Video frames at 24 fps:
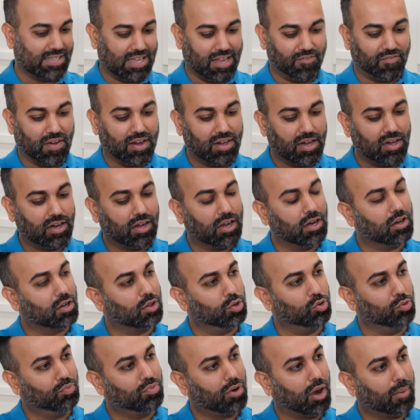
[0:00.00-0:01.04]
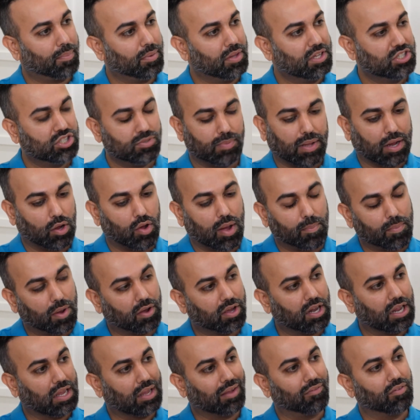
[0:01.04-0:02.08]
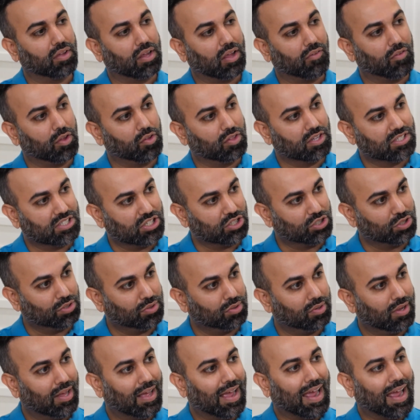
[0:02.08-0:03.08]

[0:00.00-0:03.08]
if I didn't conclude properly, she'd be like, "Oh, I'm not going to be giving you this issue."